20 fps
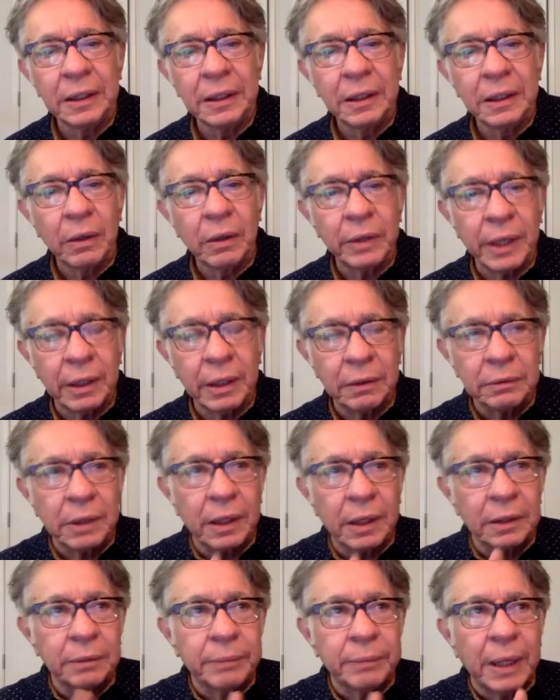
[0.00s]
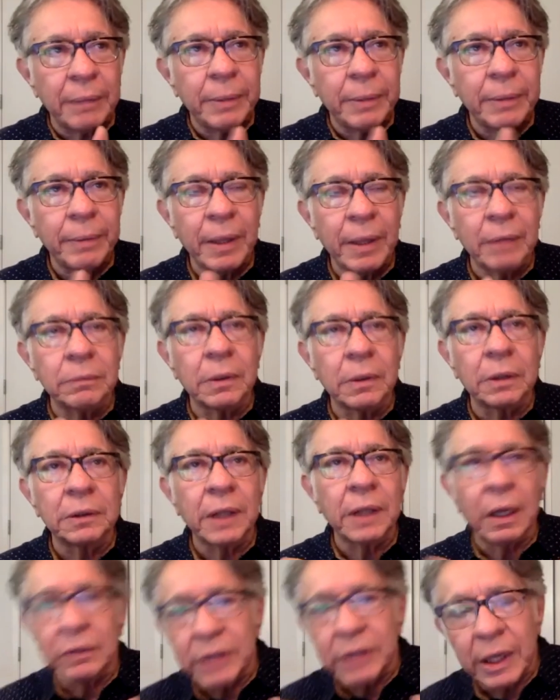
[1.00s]
okay, uh, blah, blah, blah,
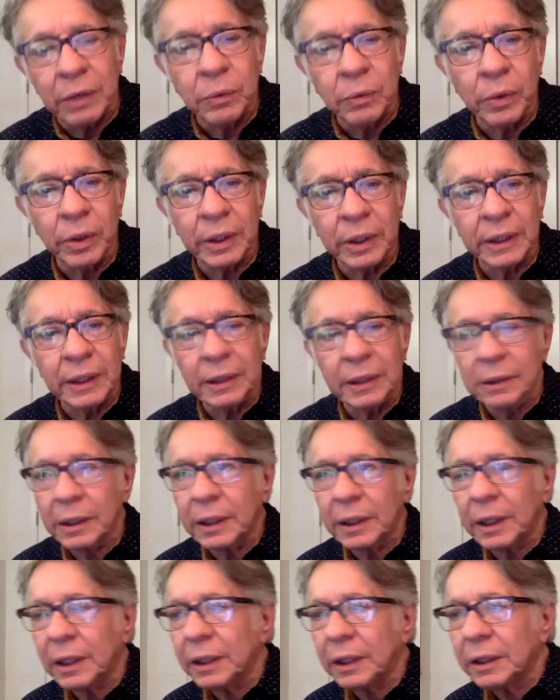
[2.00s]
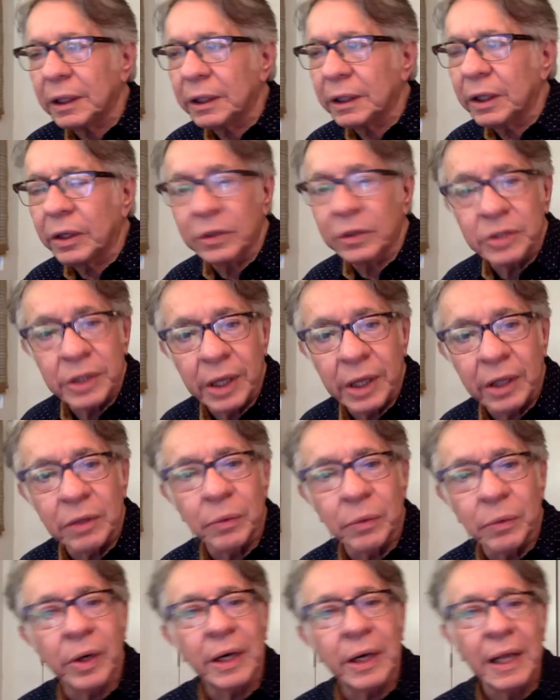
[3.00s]
I'll say a word, and then da, da, da, and then there's another
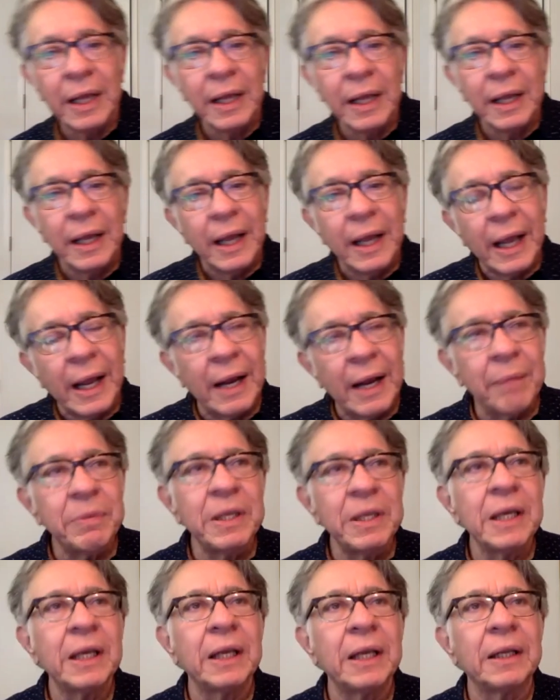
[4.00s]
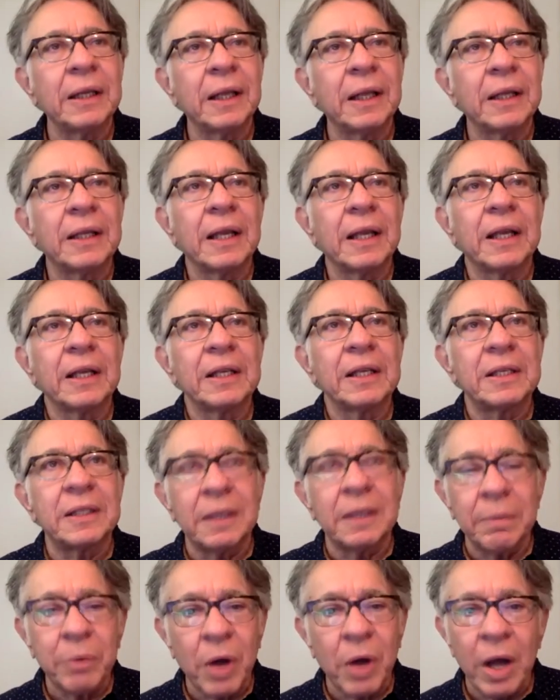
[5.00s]
word. And I'm thinking
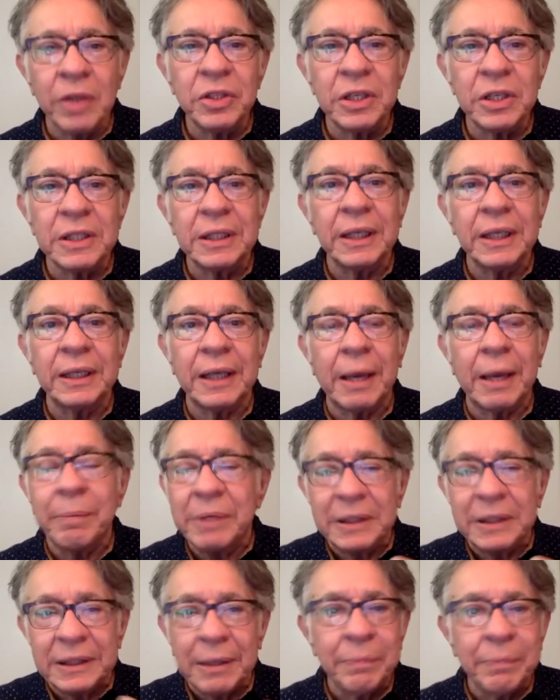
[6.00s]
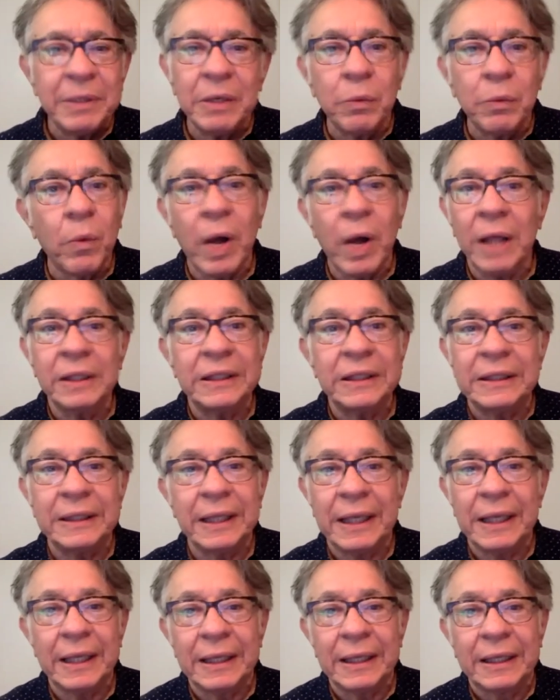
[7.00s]
subconsciously, I mean, something wants,
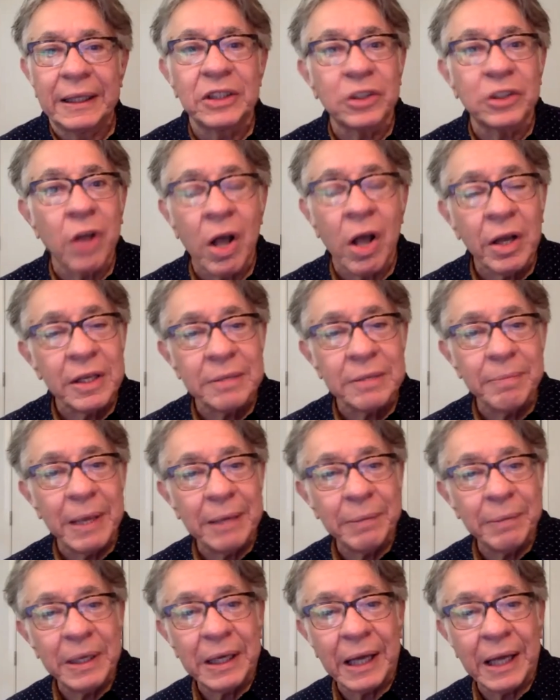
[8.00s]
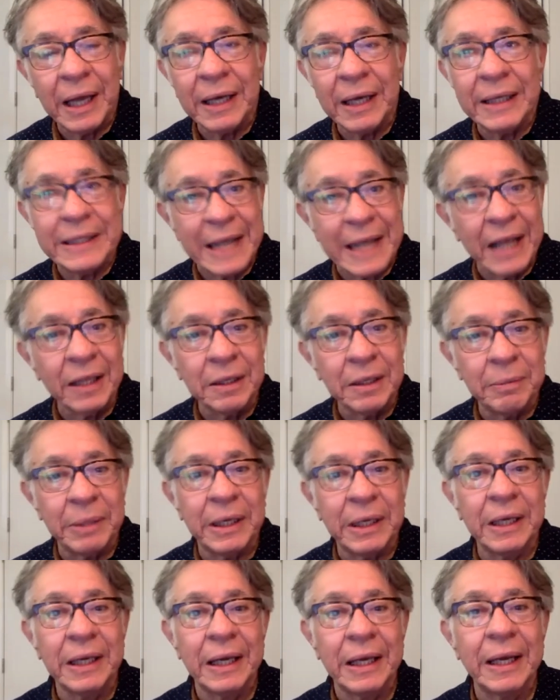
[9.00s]
the song is maybe kind of telling me